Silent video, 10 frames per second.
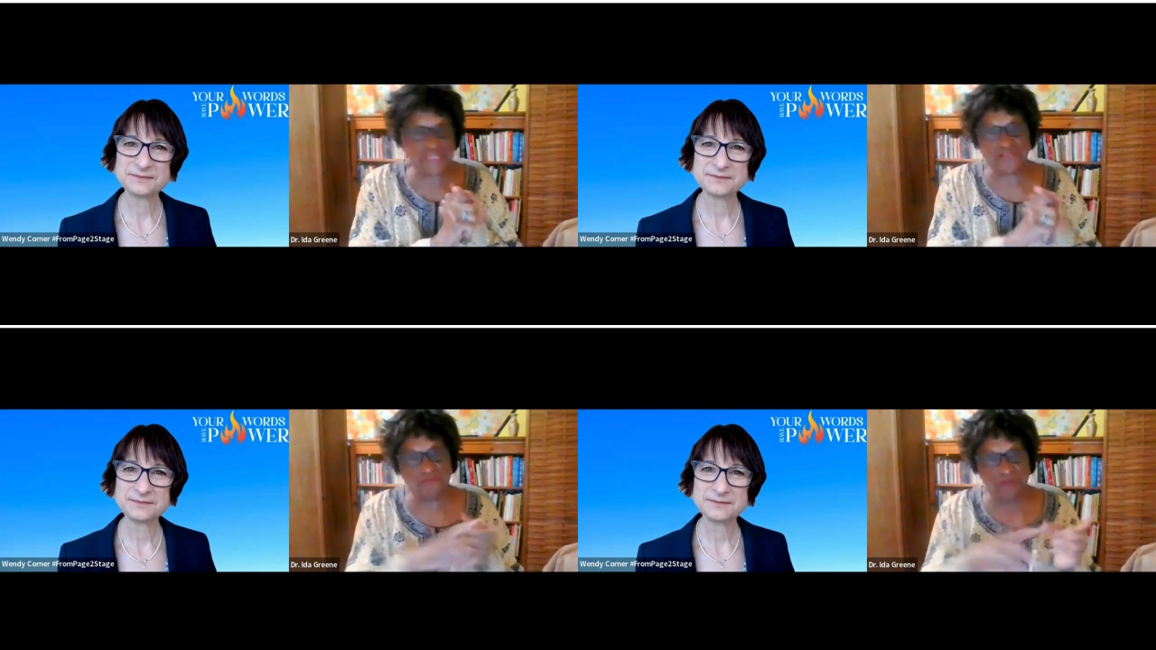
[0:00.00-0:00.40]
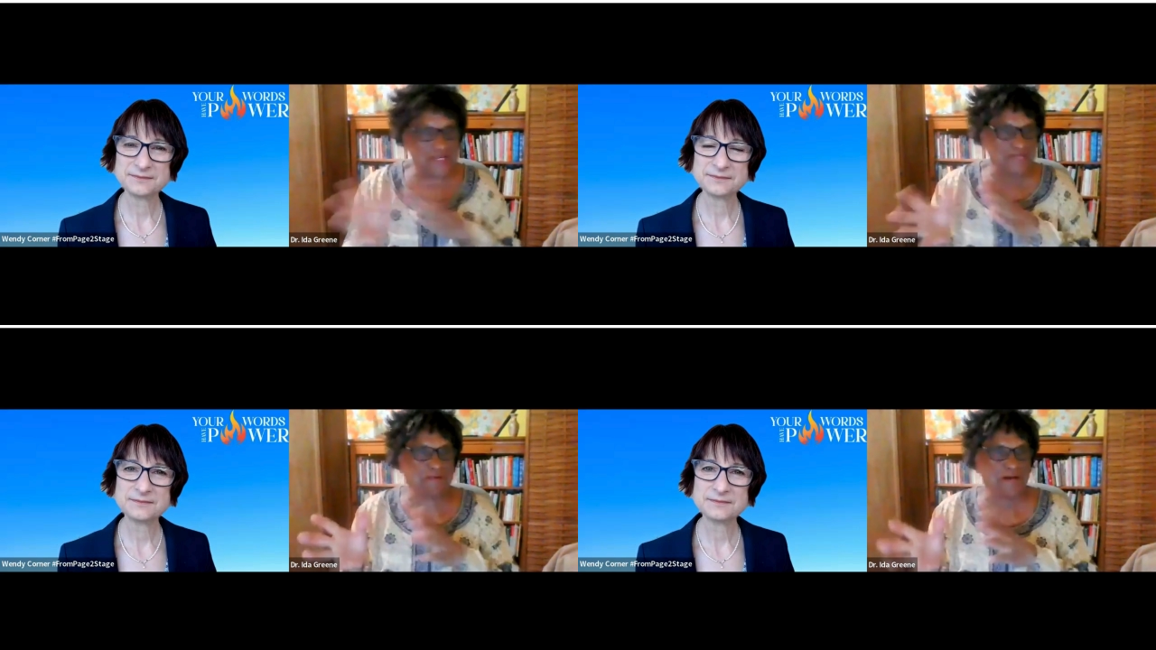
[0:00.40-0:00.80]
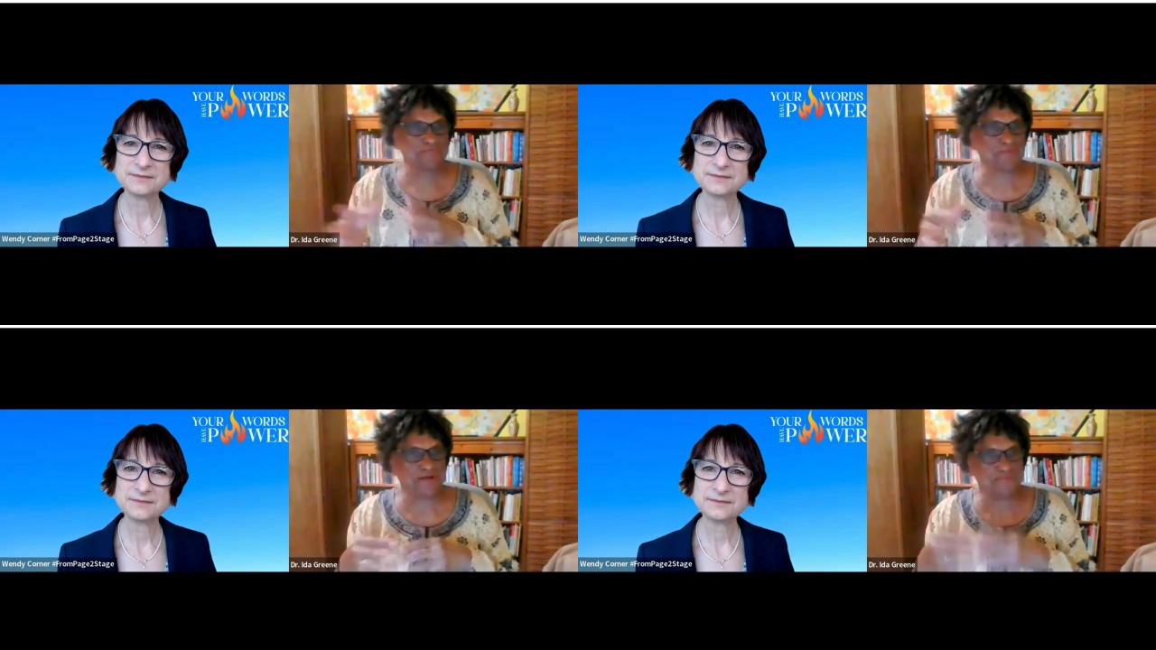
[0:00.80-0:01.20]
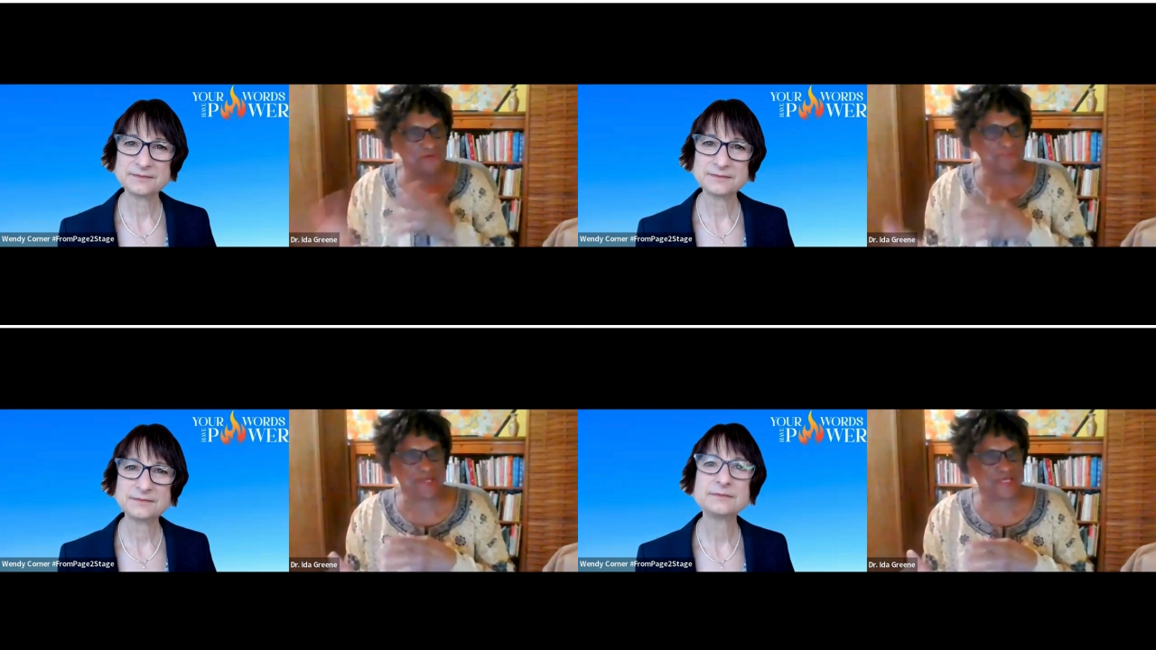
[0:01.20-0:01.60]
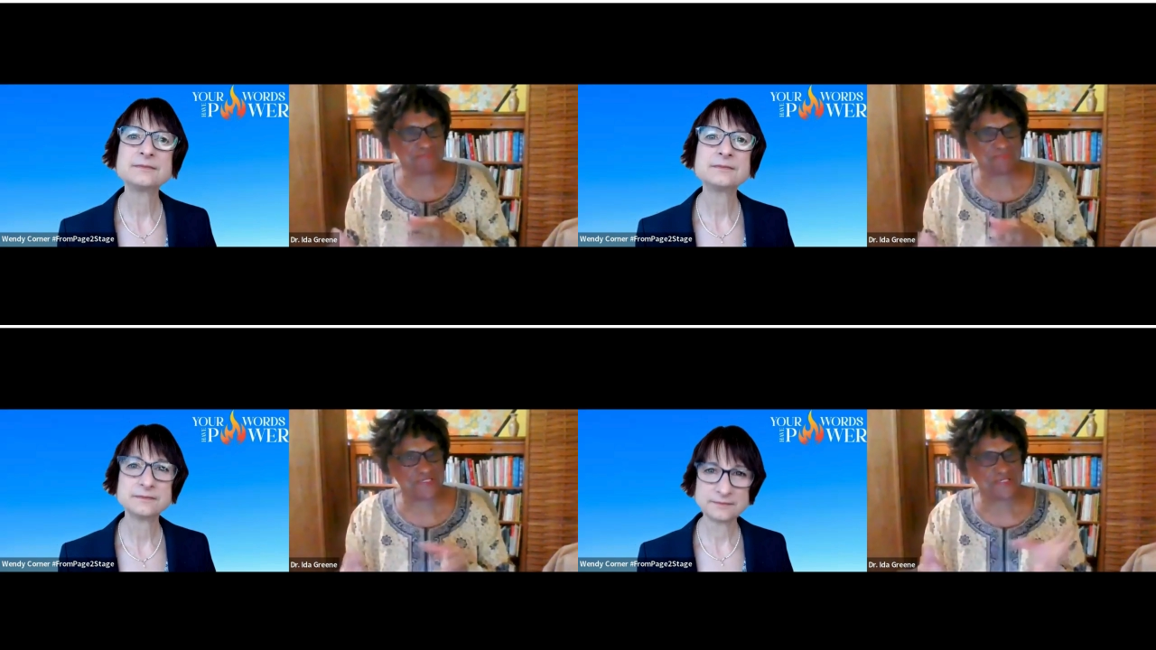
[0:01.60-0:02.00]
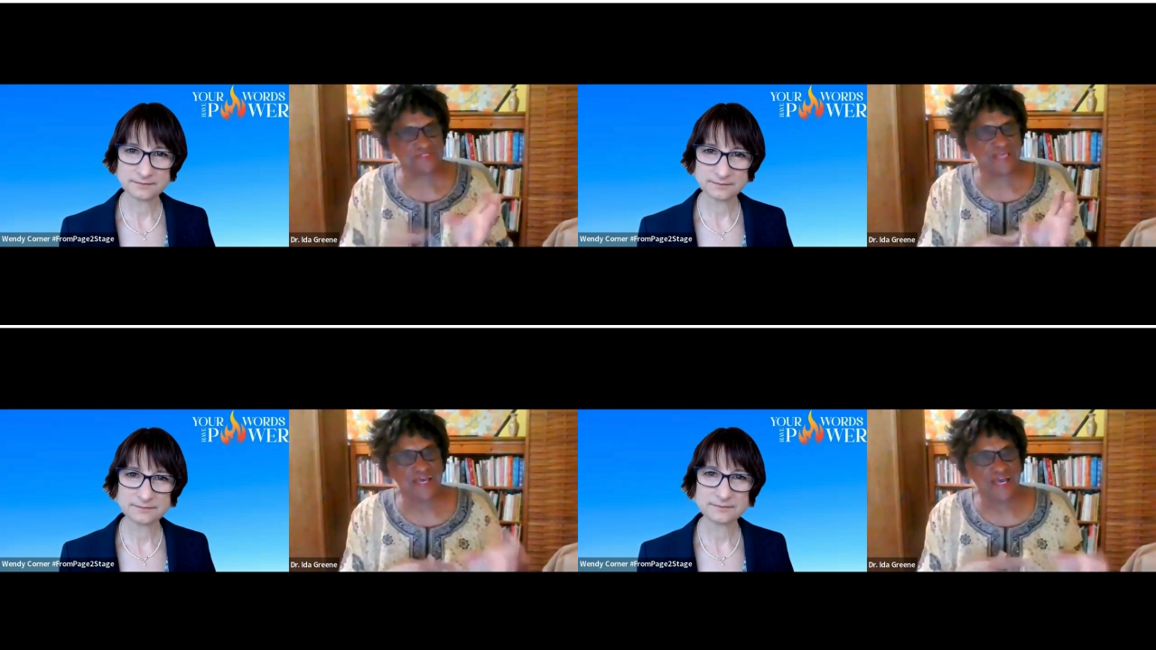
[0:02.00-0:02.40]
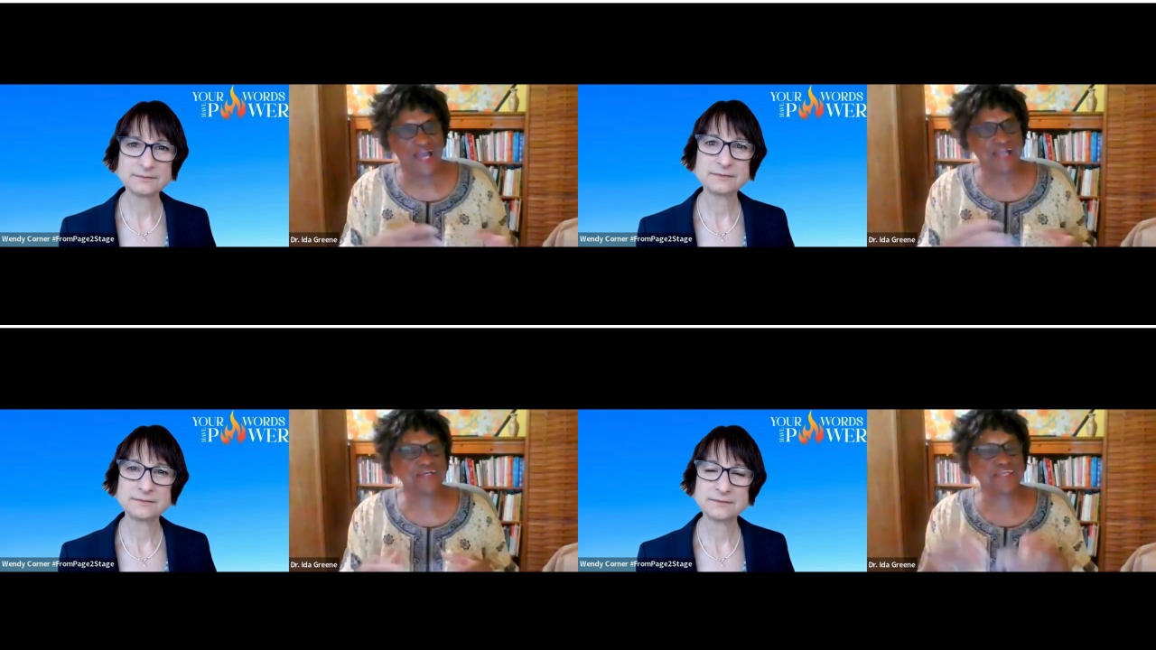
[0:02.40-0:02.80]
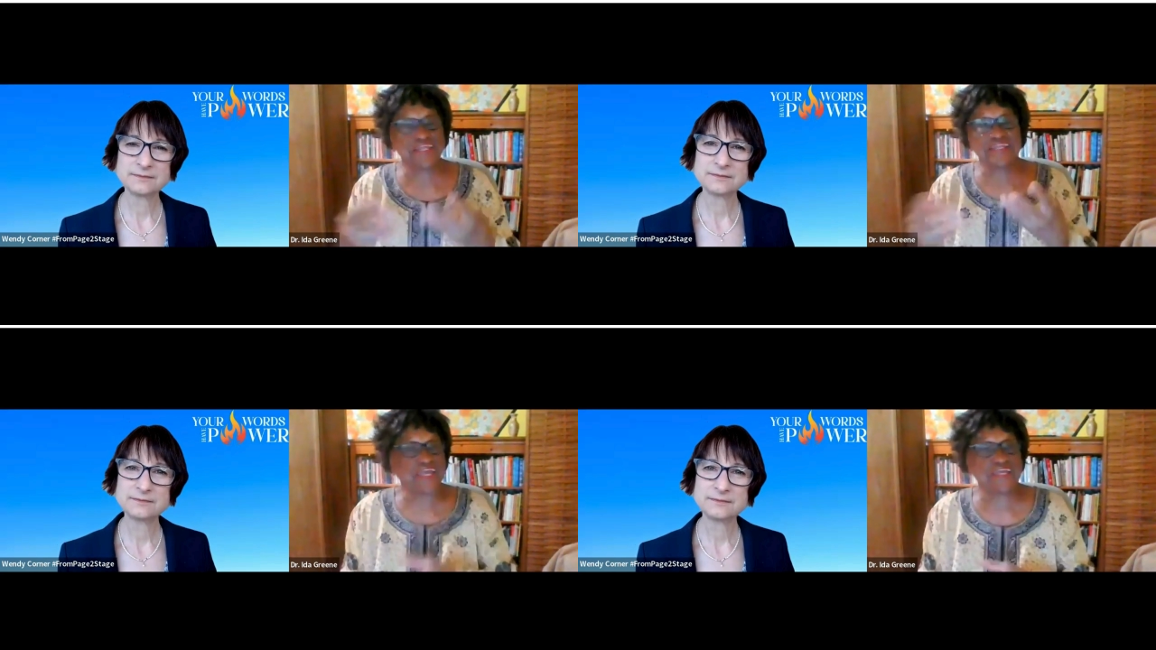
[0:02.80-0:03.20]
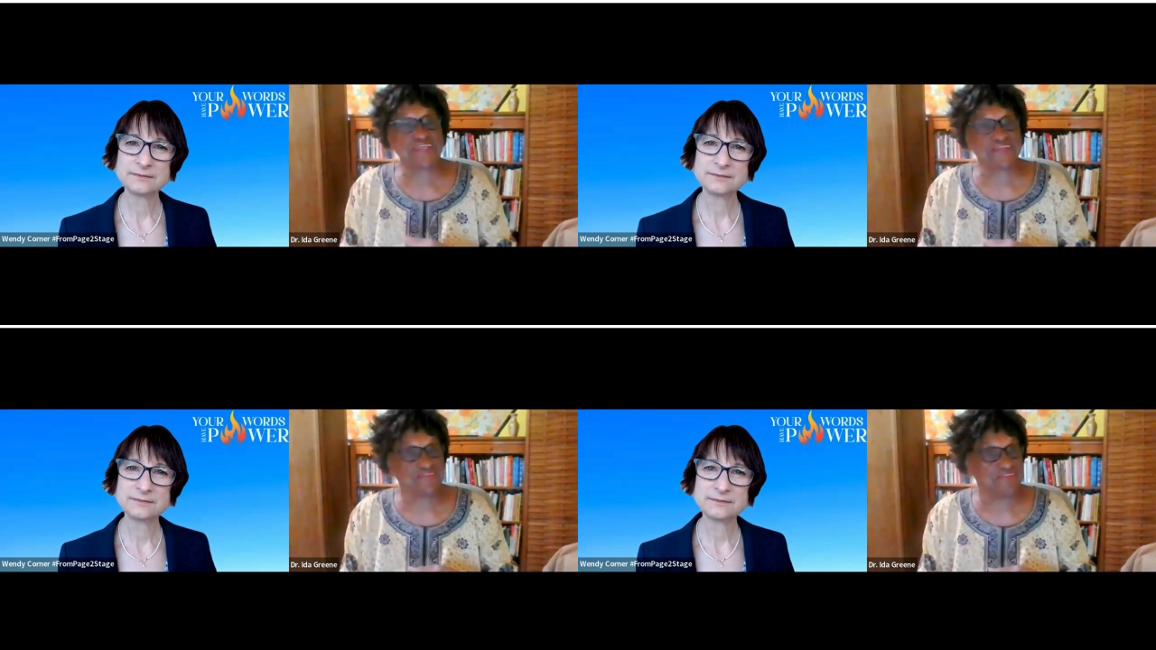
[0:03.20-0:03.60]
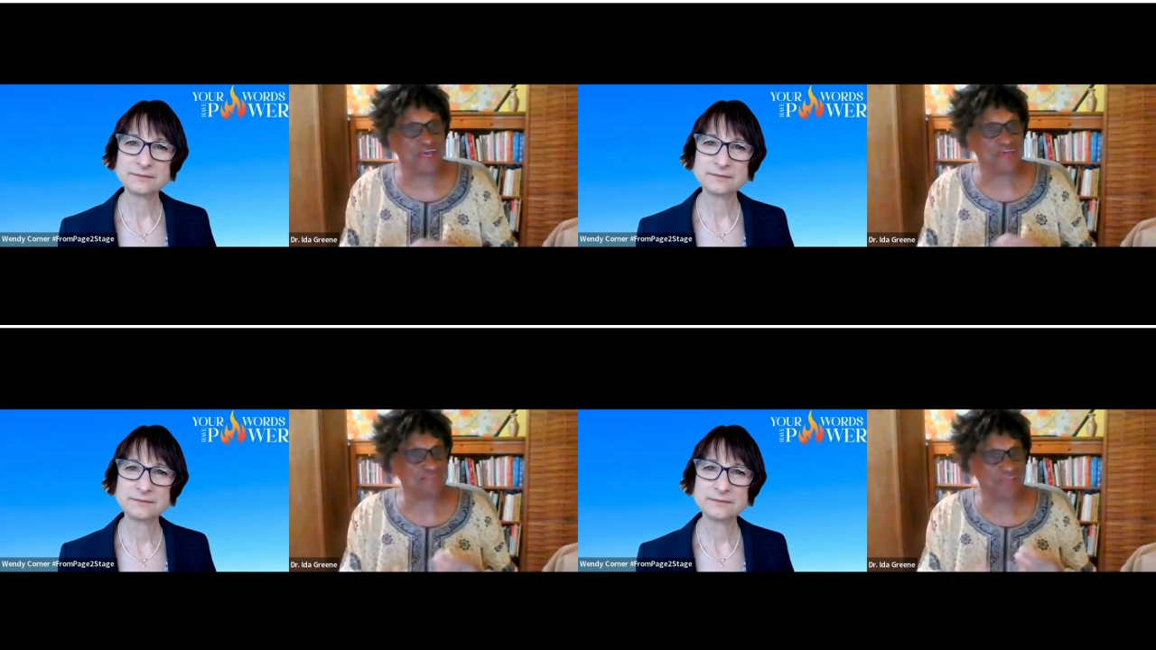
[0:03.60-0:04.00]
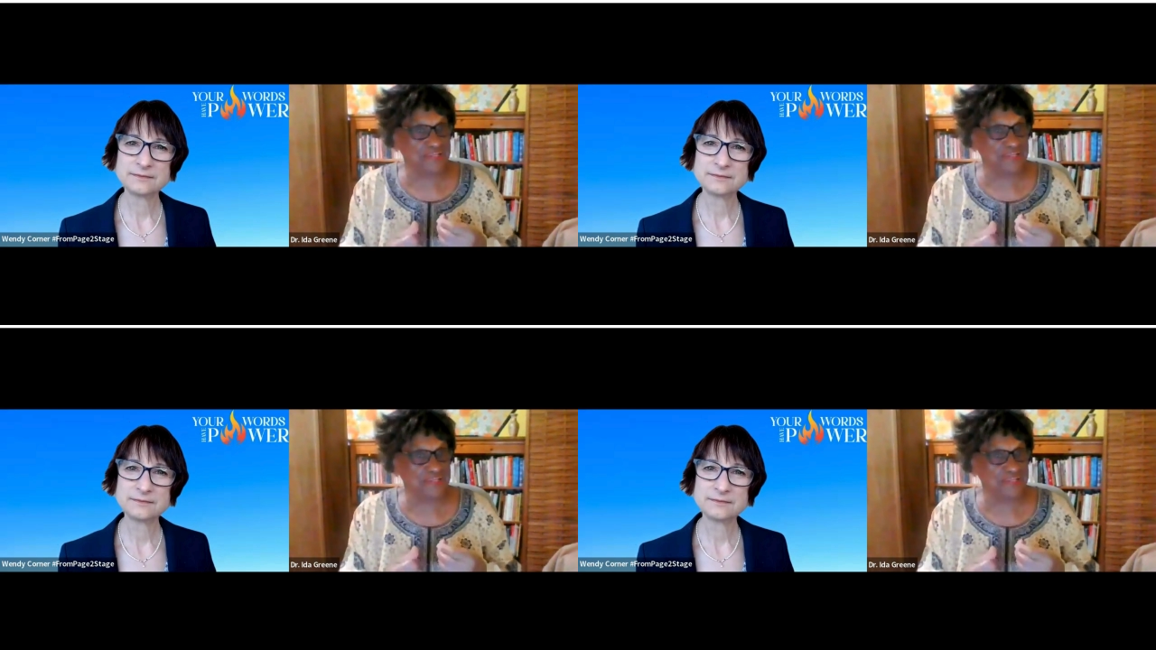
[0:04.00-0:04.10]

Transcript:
Speaker 1: I had to write about my romance because I couldn't engage in that.